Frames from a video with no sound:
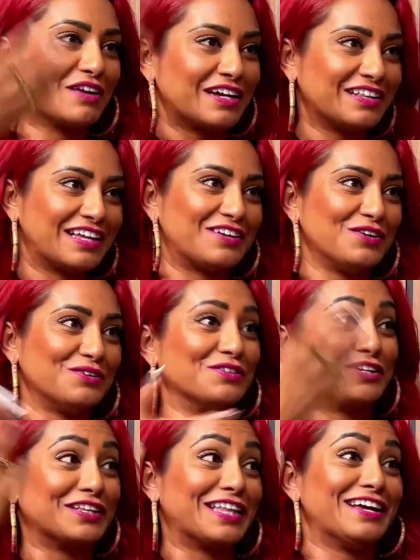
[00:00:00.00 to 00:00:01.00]
Like, oh, look at
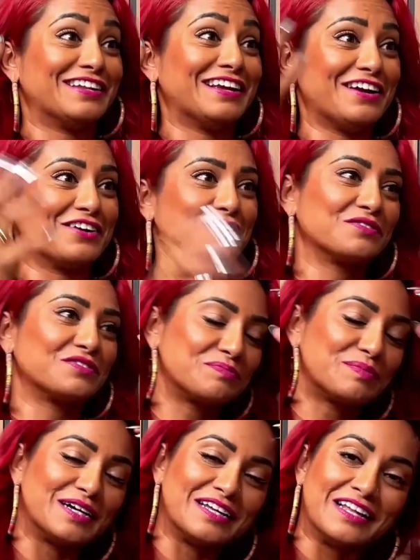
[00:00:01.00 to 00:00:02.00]
that hair.
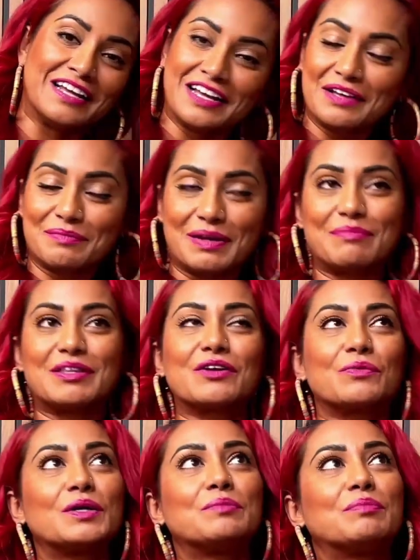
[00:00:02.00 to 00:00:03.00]
But maybe there would be.